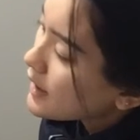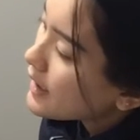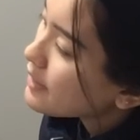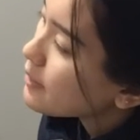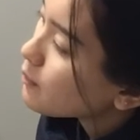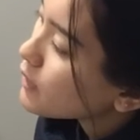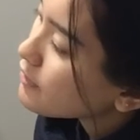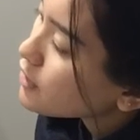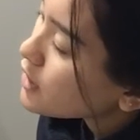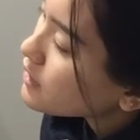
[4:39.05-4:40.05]
and then
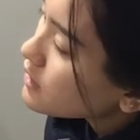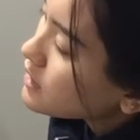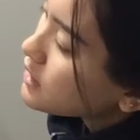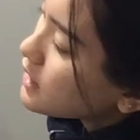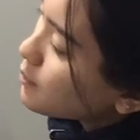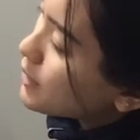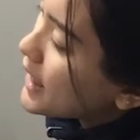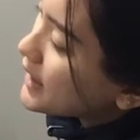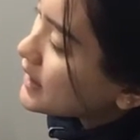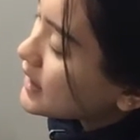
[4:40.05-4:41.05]
we've got the
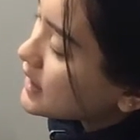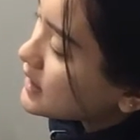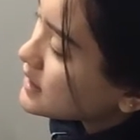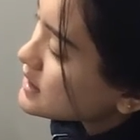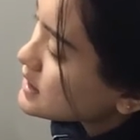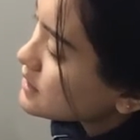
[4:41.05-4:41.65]
black keys.